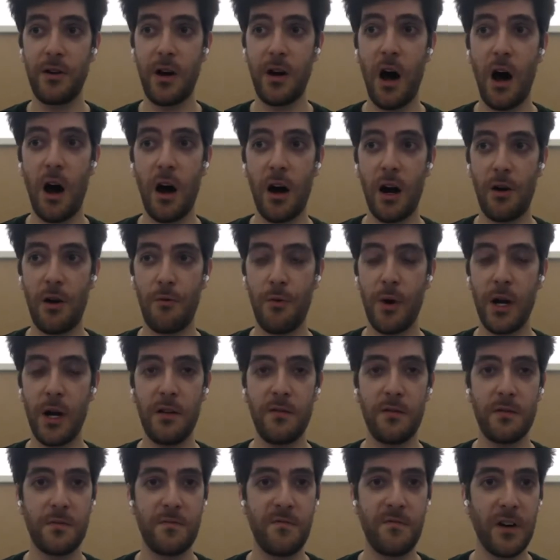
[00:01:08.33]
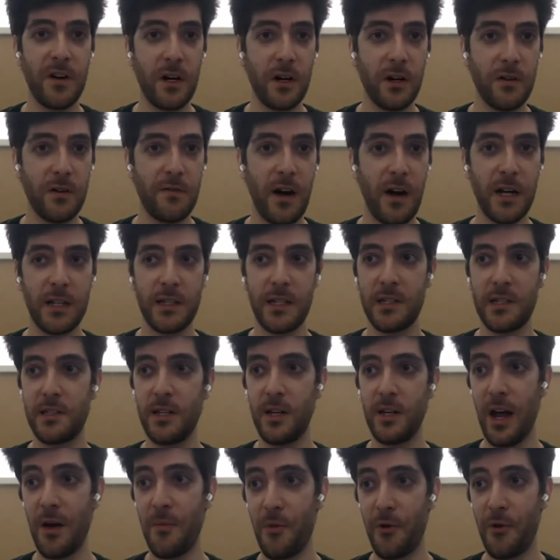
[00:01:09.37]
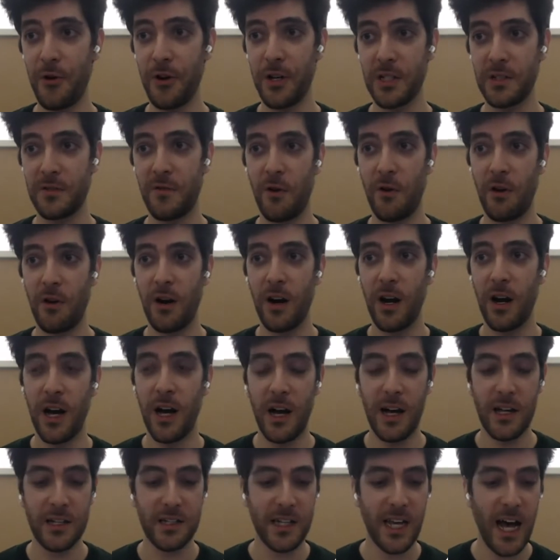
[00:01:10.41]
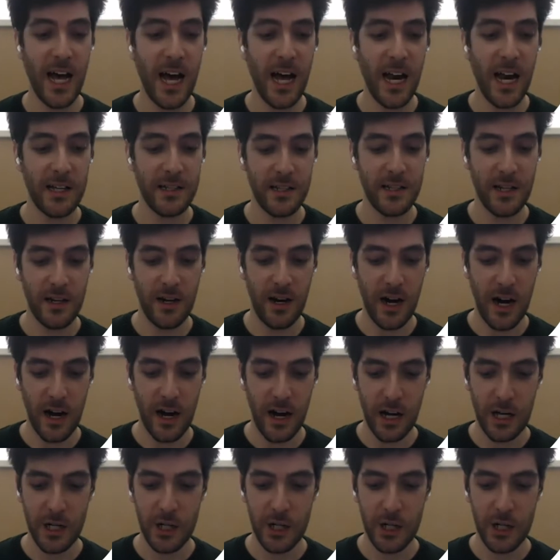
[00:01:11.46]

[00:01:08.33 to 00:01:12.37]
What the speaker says: I mean, there are already very fine testing libraries for Scala.